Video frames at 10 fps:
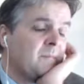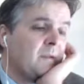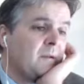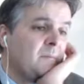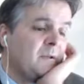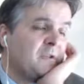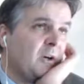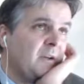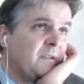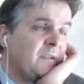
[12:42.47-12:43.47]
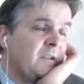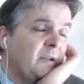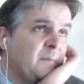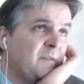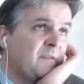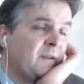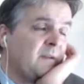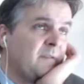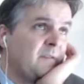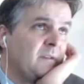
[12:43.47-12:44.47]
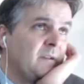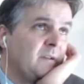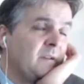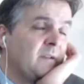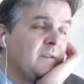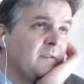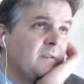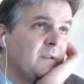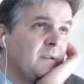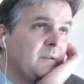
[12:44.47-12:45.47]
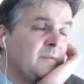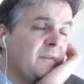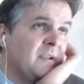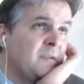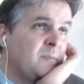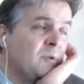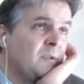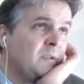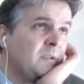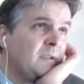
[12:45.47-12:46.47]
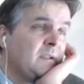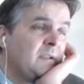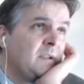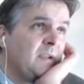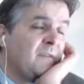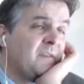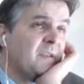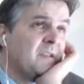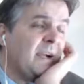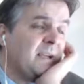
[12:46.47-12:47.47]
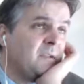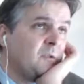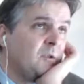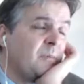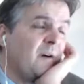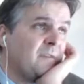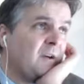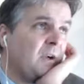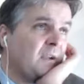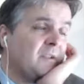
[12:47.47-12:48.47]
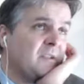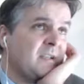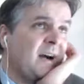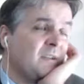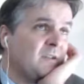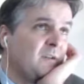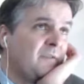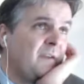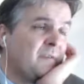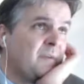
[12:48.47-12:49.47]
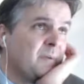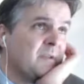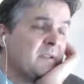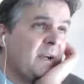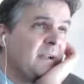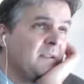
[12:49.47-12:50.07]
majority, they prefer Facebook. If the second group of college is also 50%,